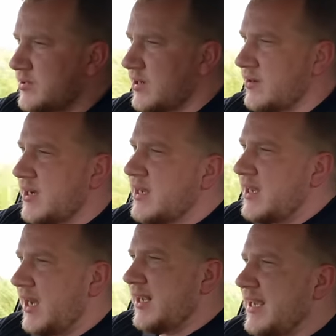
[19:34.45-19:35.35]
So
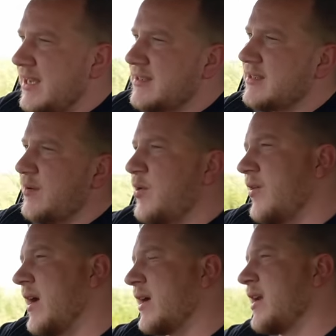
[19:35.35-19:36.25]
I guess I'm
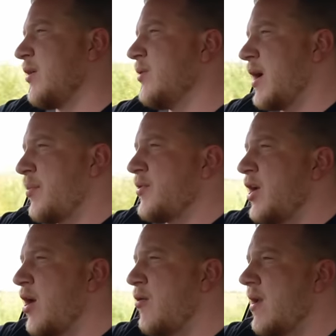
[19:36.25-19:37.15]
not that clued up on the
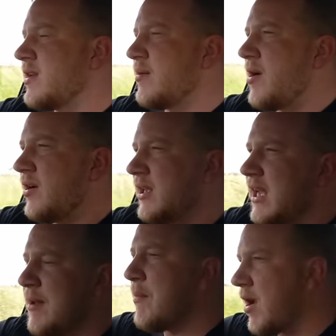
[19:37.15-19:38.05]
lower end of the
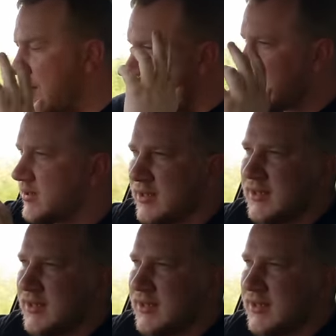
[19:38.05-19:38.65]
market in my mind.